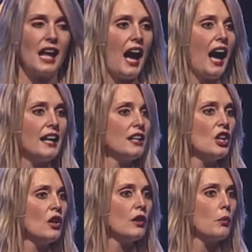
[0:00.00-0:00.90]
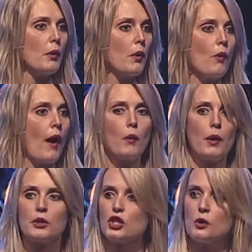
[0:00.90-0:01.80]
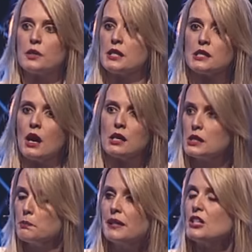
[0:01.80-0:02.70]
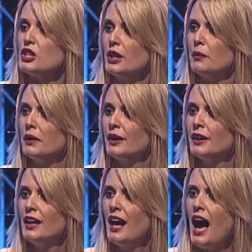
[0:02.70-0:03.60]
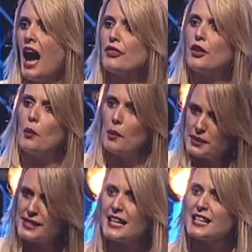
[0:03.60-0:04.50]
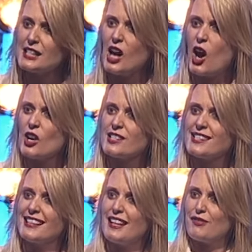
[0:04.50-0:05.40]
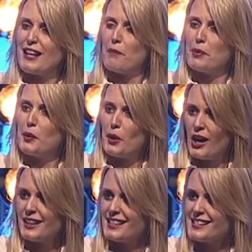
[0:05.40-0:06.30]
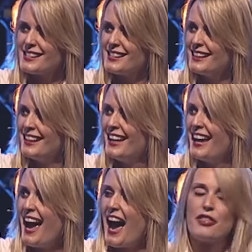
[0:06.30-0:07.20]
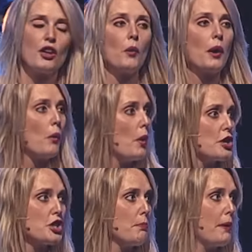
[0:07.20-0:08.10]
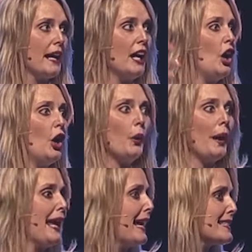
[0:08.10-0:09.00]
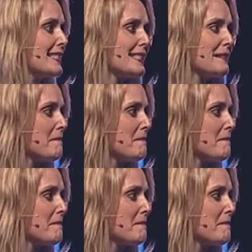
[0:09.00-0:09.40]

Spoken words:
I didn't know that we were choosing songs to please you. I thought we were singing songs to lift up who God is. I thought we were worshiping who he is.